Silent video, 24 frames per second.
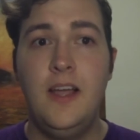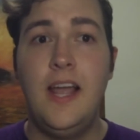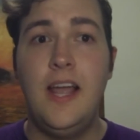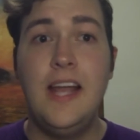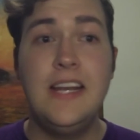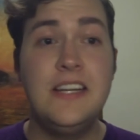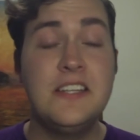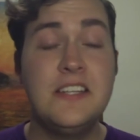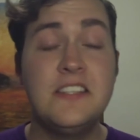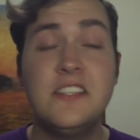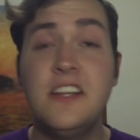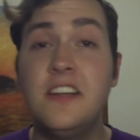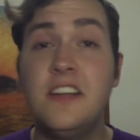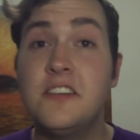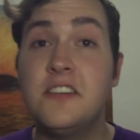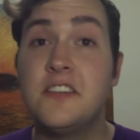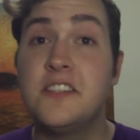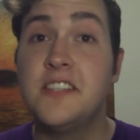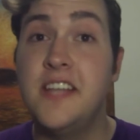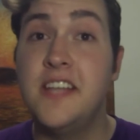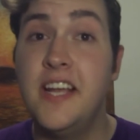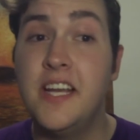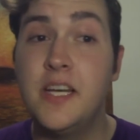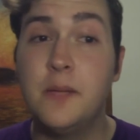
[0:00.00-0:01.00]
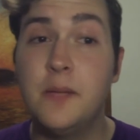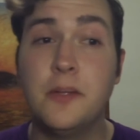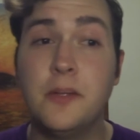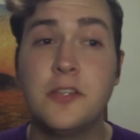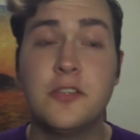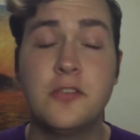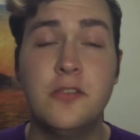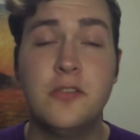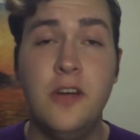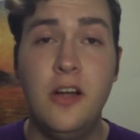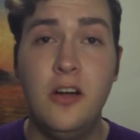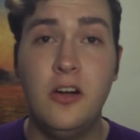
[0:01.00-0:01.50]
And it's an understandable
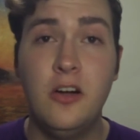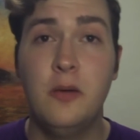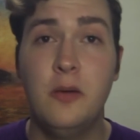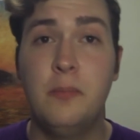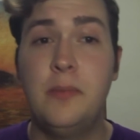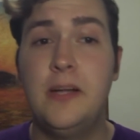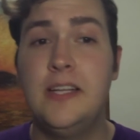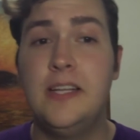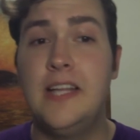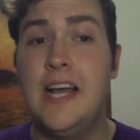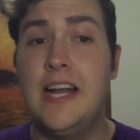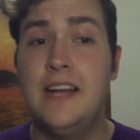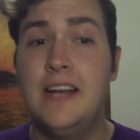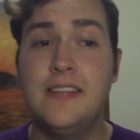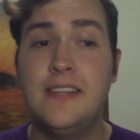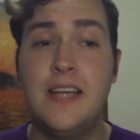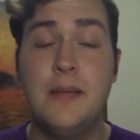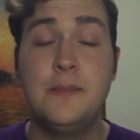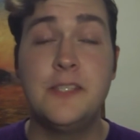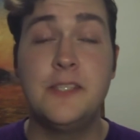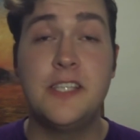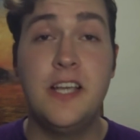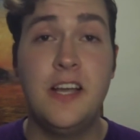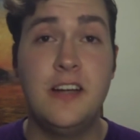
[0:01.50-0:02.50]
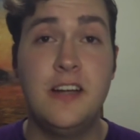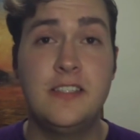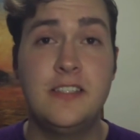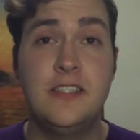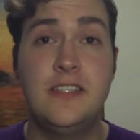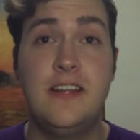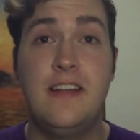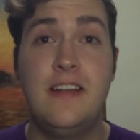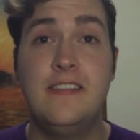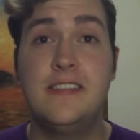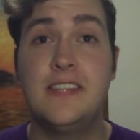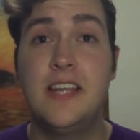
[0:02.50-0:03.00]
trope. A lot of times character
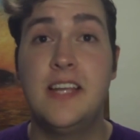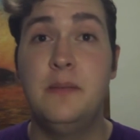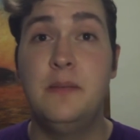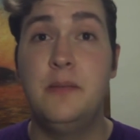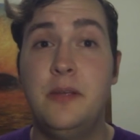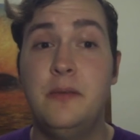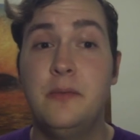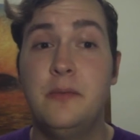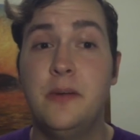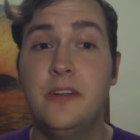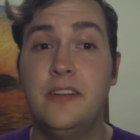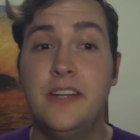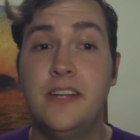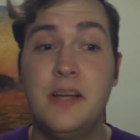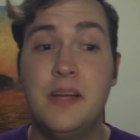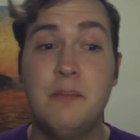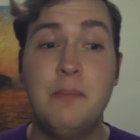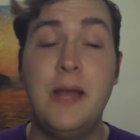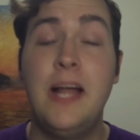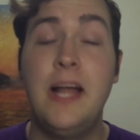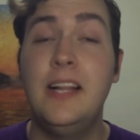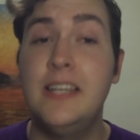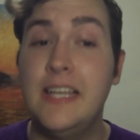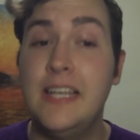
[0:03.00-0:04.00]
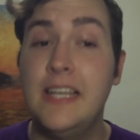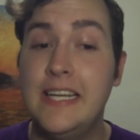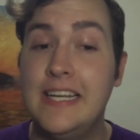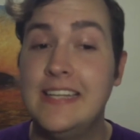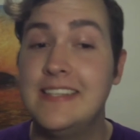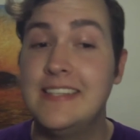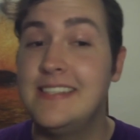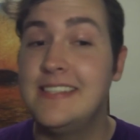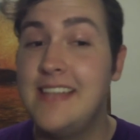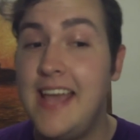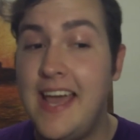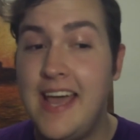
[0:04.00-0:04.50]
deaths can really compelling and
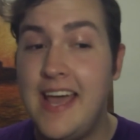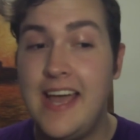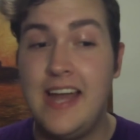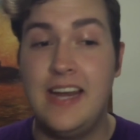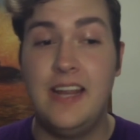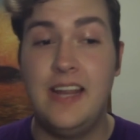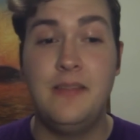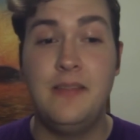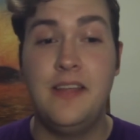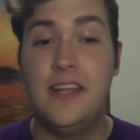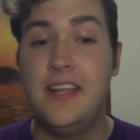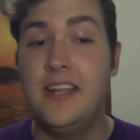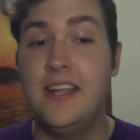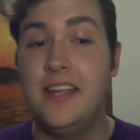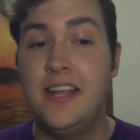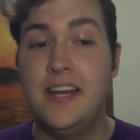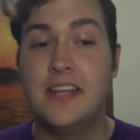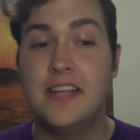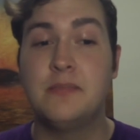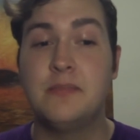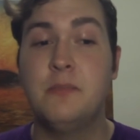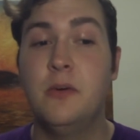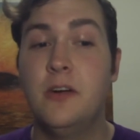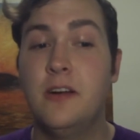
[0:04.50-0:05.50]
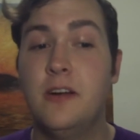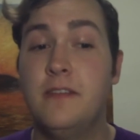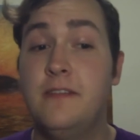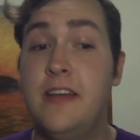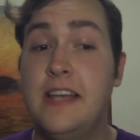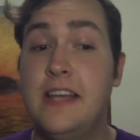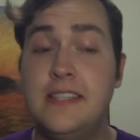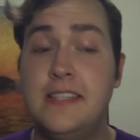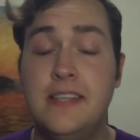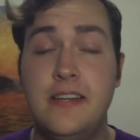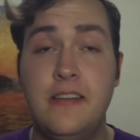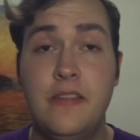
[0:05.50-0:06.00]
sad, and they can get us more
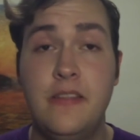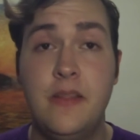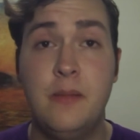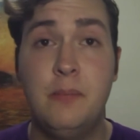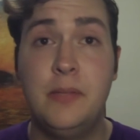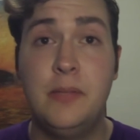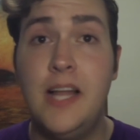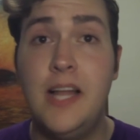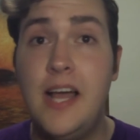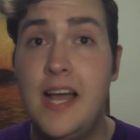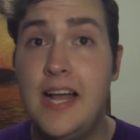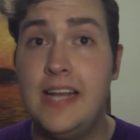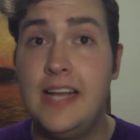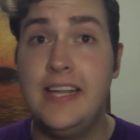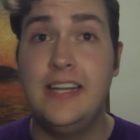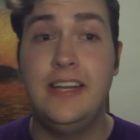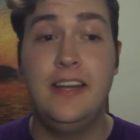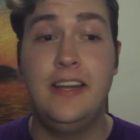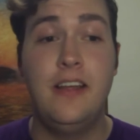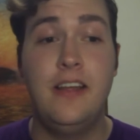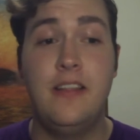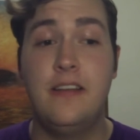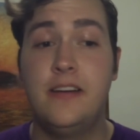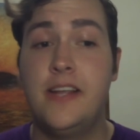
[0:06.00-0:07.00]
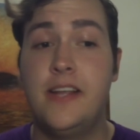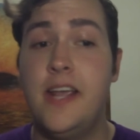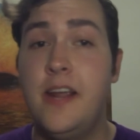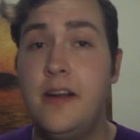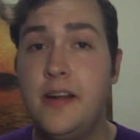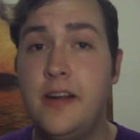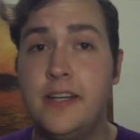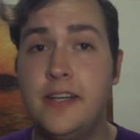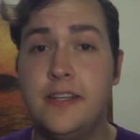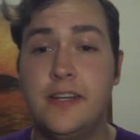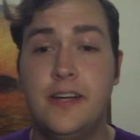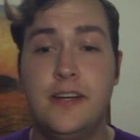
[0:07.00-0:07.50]
invested in the plot and in other
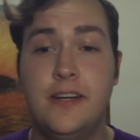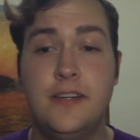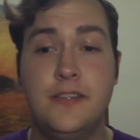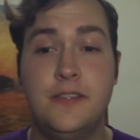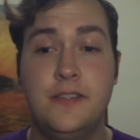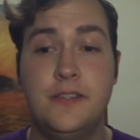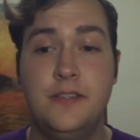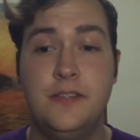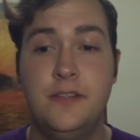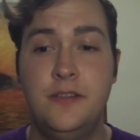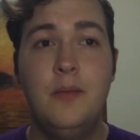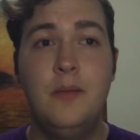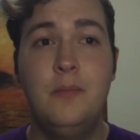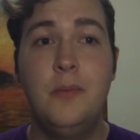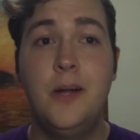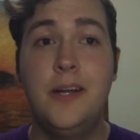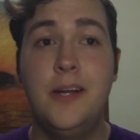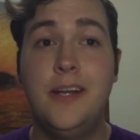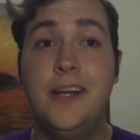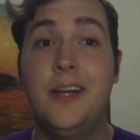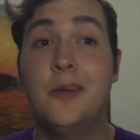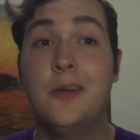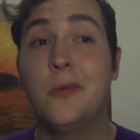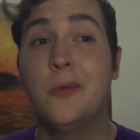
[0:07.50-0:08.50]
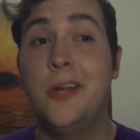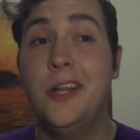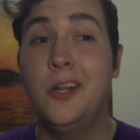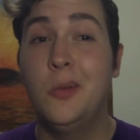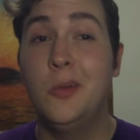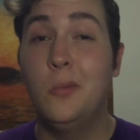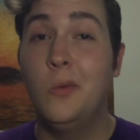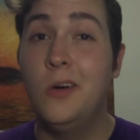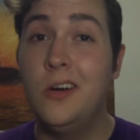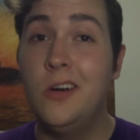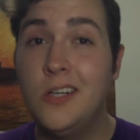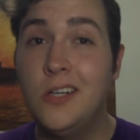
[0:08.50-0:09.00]
characters. But in a real
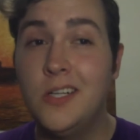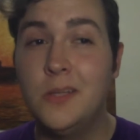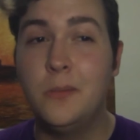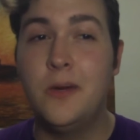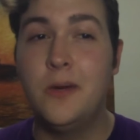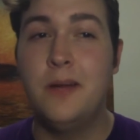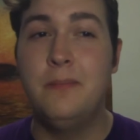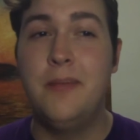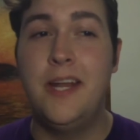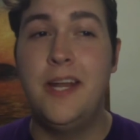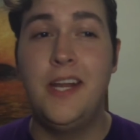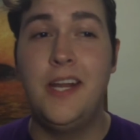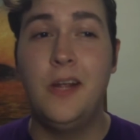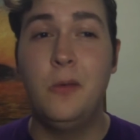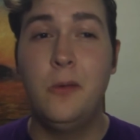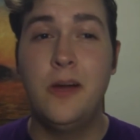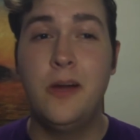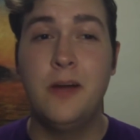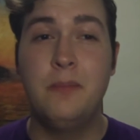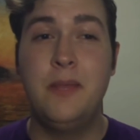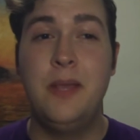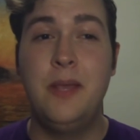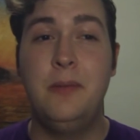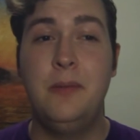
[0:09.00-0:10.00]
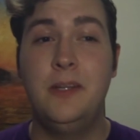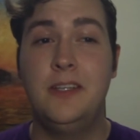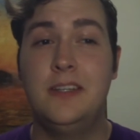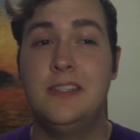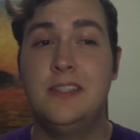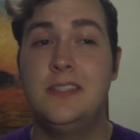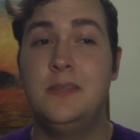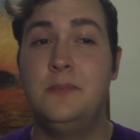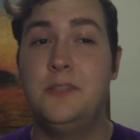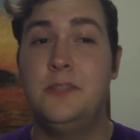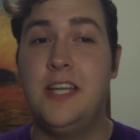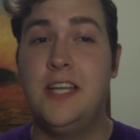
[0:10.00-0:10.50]
world where many queer people are
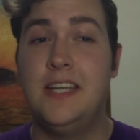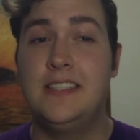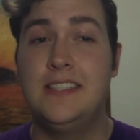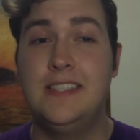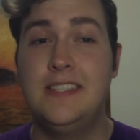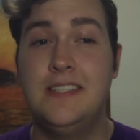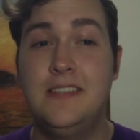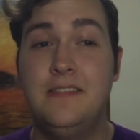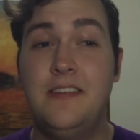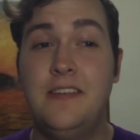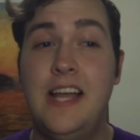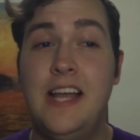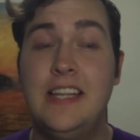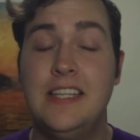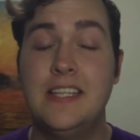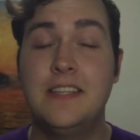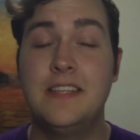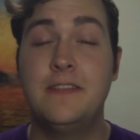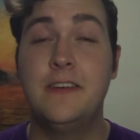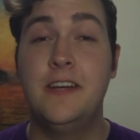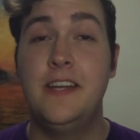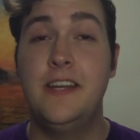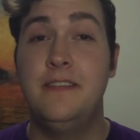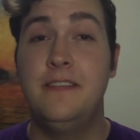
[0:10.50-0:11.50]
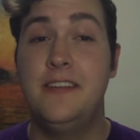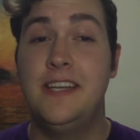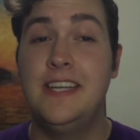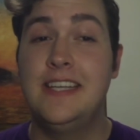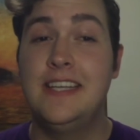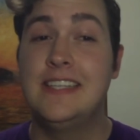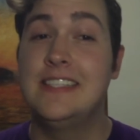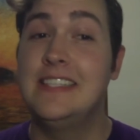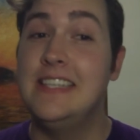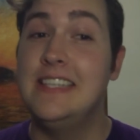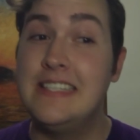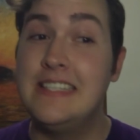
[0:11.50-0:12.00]
subjected to violence for even
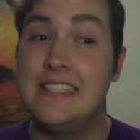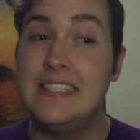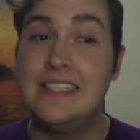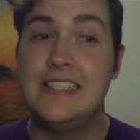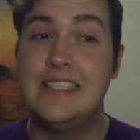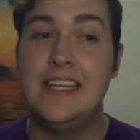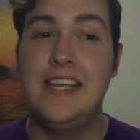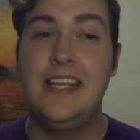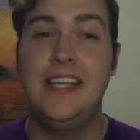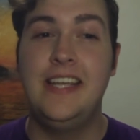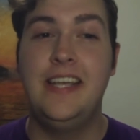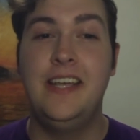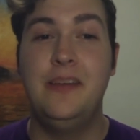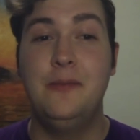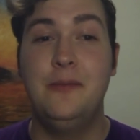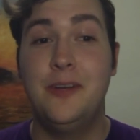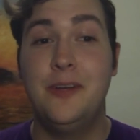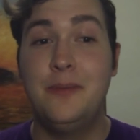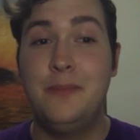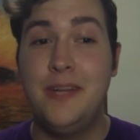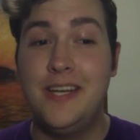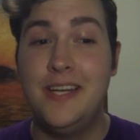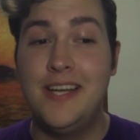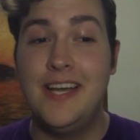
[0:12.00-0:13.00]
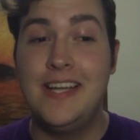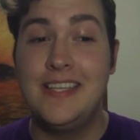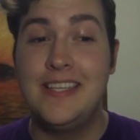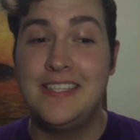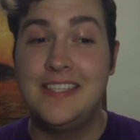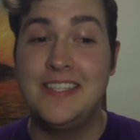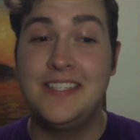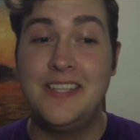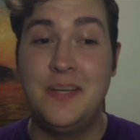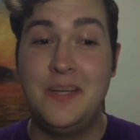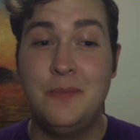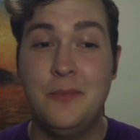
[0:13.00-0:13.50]
existing, it would be nice to
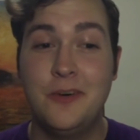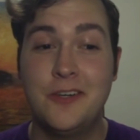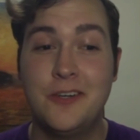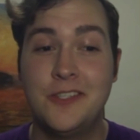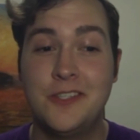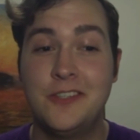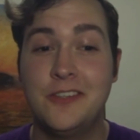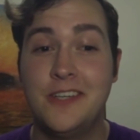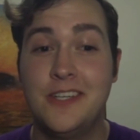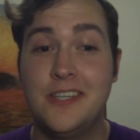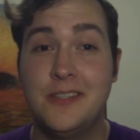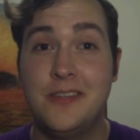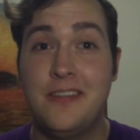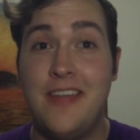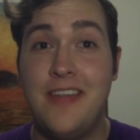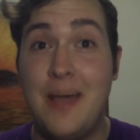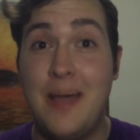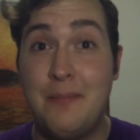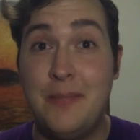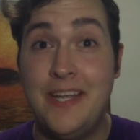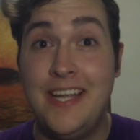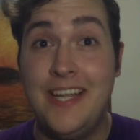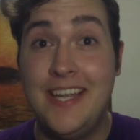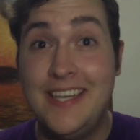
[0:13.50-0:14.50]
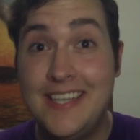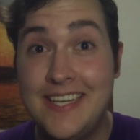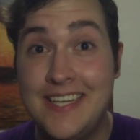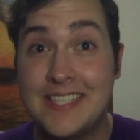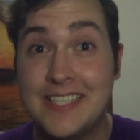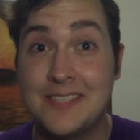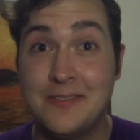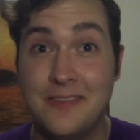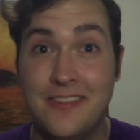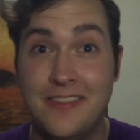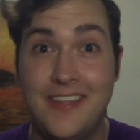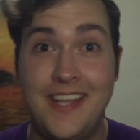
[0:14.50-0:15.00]
see more stories with happy
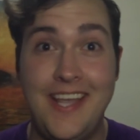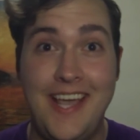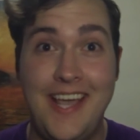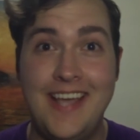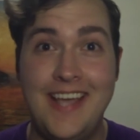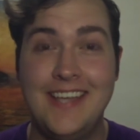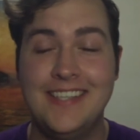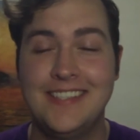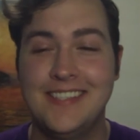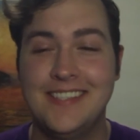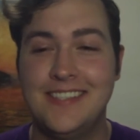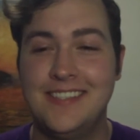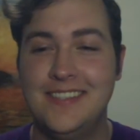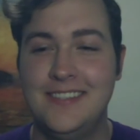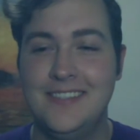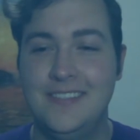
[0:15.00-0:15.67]
endings for the gays.